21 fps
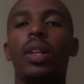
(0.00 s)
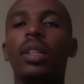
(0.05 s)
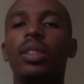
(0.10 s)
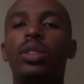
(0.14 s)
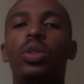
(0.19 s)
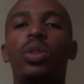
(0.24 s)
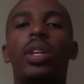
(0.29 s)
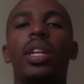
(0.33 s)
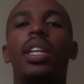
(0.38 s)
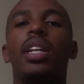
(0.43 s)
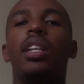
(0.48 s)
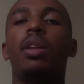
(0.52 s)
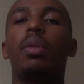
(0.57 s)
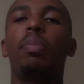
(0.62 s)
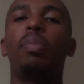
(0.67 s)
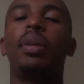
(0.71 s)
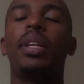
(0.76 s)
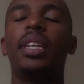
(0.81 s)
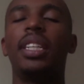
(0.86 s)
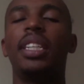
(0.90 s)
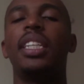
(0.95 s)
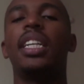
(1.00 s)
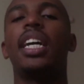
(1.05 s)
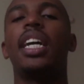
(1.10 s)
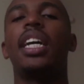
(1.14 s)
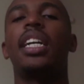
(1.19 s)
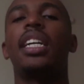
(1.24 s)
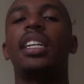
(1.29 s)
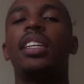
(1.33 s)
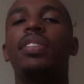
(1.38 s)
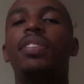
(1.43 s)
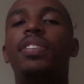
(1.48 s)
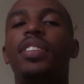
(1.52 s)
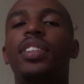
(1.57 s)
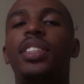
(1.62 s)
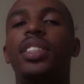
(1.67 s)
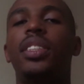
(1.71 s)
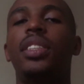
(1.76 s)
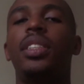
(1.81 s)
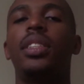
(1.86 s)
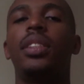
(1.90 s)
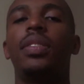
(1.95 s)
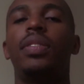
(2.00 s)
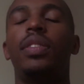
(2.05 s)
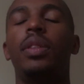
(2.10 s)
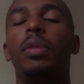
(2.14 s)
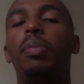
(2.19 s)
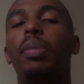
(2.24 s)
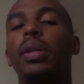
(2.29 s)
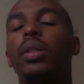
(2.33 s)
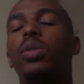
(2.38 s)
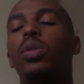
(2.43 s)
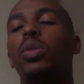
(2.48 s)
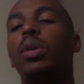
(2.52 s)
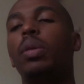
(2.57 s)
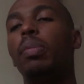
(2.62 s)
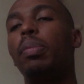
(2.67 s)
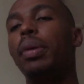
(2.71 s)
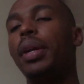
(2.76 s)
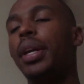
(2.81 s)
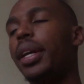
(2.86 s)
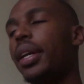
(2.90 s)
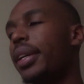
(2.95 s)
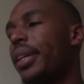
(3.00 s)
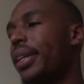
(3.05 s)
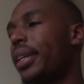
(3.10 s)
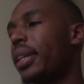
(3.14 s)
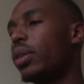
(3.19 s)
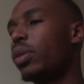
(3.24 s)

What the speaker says: Took a little break, nyana, festive, but we are back.